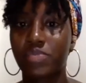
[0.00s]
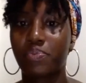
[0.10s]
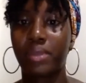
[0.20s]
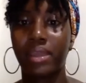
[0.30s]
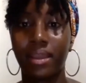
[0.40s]

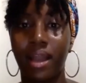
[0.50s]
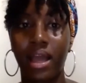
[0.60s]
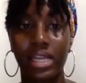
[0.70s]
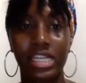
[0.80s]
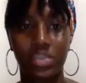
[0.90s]
being
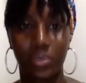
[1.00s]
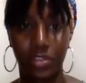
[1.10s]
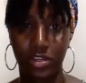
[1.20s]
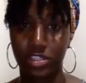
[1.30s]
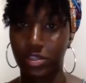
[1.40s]
honest with
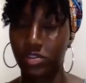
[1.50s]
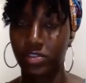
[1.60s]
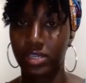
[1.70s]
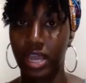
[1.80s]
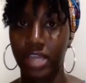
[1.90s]
your children.